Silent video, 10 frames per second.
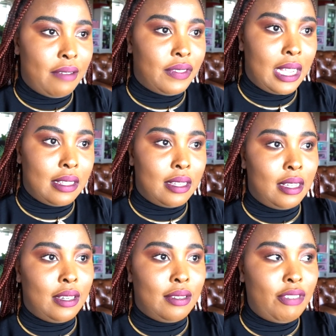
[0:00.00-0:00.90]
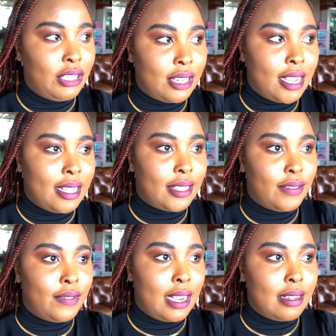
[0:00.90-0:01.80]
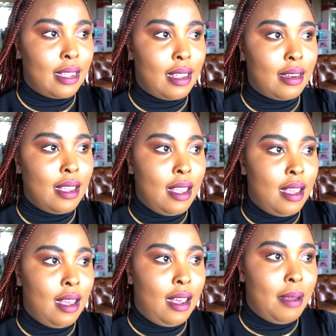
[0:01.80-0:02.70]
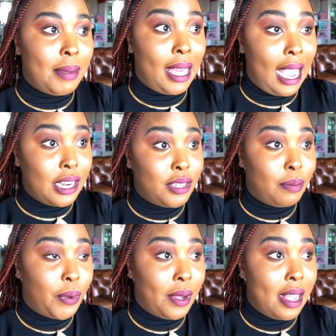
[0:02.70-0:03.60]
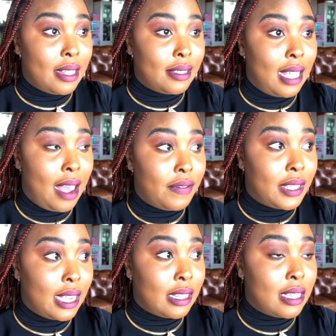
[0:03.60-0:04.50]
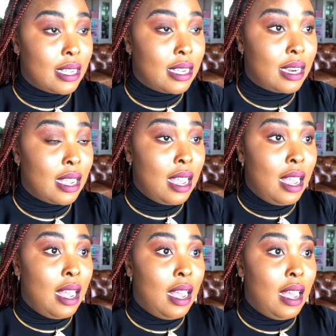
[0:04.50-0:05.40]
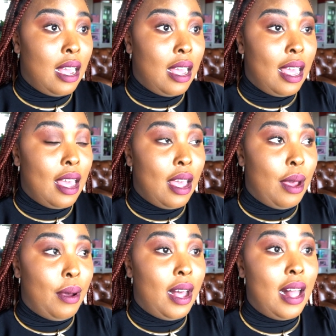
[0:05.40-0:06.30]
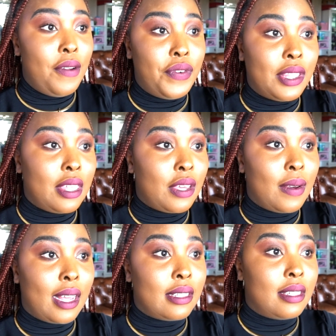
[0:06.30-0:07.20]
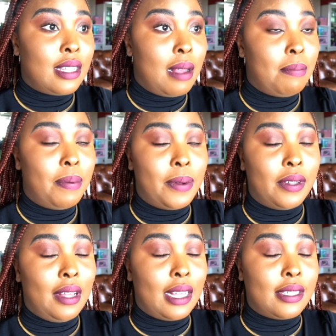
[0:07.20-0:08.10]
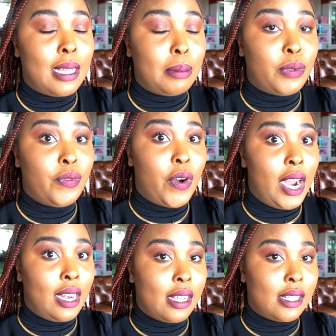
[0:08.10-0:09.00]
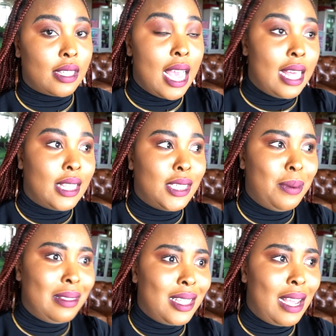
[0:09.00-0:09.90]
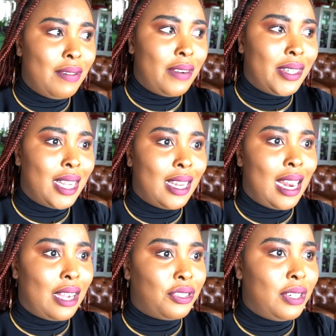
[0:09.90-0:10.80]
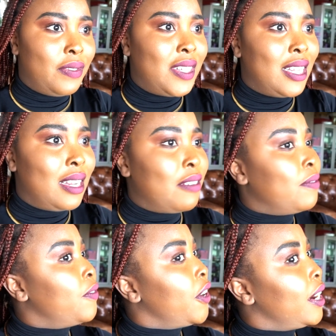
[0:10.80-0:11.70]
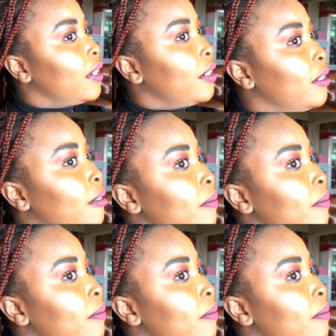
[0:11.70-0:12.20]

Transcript: I've dated rich kids. I've dated um, gator boys. I've dated... well, everything you can sample except foreigners. That's the one thing I've never dated, actually. I've never dated a foreigner.